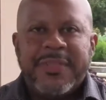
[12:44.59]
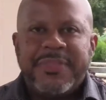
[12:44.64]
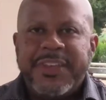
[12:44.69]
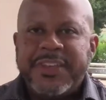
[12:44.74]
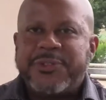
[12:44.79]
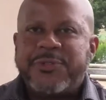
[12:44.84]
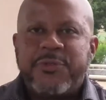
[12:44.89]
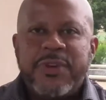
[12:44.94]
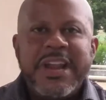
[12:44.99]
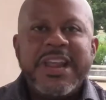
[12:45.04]

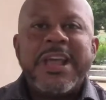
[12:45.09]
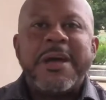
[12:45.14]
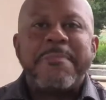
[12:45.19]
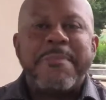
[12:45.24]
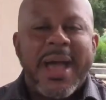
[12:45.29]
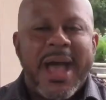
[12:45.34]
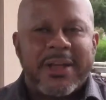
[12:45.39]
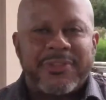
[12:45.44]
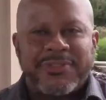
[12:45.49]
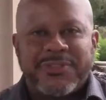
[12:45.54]
This really
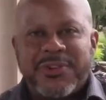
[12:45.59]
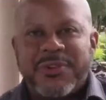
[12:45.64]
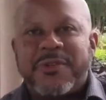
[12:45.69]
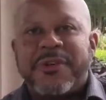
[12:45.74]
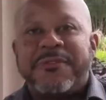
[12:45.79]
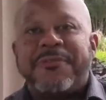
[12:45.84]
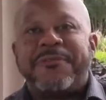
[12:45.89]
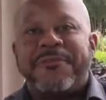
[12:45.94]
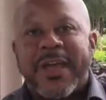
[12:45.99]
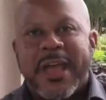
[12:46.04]
amounts to
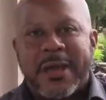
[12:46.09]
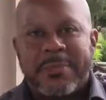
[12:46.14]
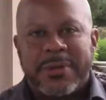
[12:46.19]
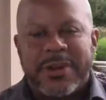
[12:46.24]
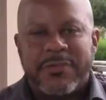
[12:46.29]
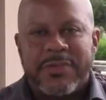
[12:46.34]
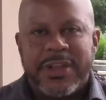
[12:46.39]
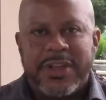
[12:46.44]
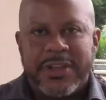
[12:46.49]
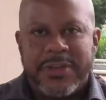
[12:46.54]
a family
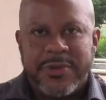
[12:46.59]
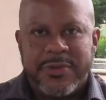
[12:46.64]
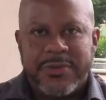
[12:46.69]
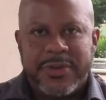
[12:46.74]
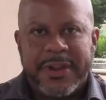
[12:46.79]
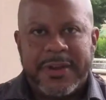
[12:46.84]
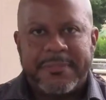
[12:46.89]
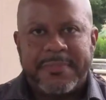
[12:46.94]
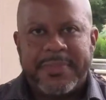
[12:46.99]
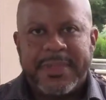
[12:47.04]

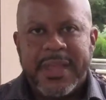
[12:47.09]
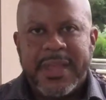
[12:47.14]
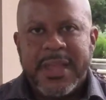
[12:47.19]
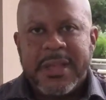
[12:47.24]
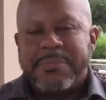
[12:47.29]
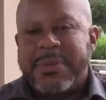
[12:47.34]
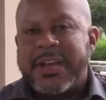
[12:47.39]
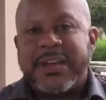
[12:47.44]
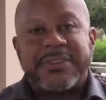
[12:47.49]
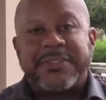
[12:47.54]
reunion
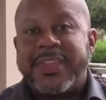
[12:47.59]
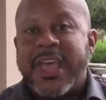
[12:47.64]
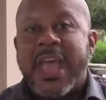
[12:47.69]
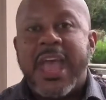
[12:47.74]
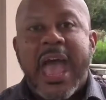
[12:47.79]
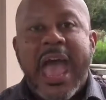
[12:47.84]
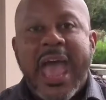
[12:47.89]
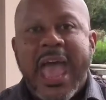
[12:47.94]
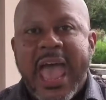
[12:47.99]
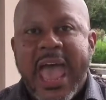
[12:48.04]
because
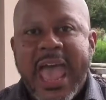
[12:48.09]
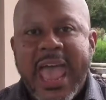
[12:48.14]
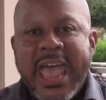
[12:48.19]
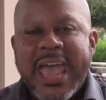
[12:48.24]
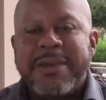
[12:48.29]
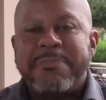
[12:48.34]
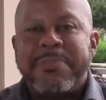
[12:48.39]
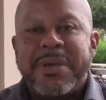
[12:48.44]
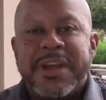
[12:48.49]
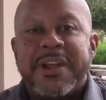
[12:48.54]
they
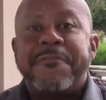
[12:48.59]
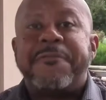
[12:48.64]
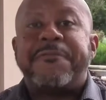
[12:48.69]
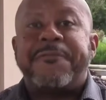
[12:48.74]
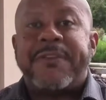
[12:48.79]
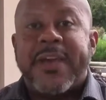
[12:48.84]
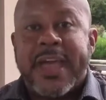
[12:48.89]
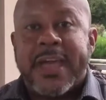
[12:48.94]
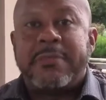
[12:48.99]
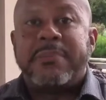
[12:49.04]
had been a
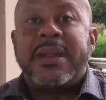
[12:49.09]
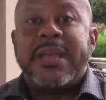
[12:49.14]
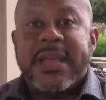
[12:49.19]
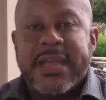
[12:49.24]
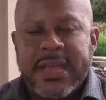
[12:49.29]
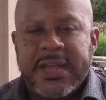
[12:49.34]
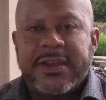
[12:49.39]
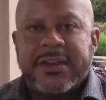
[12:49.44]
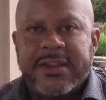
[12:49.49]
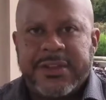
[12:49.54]

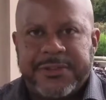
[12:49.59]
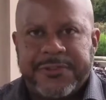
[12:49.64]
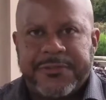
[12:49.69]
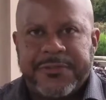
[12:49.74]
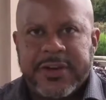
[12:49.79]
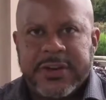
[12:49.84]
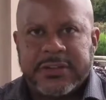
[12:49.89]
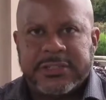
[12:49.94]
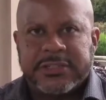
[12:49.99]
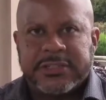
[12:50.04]
family in
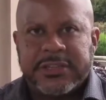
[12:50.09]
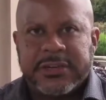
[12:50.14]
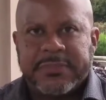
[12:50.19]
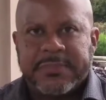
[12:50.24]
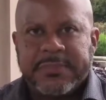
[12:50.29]
dysfunction.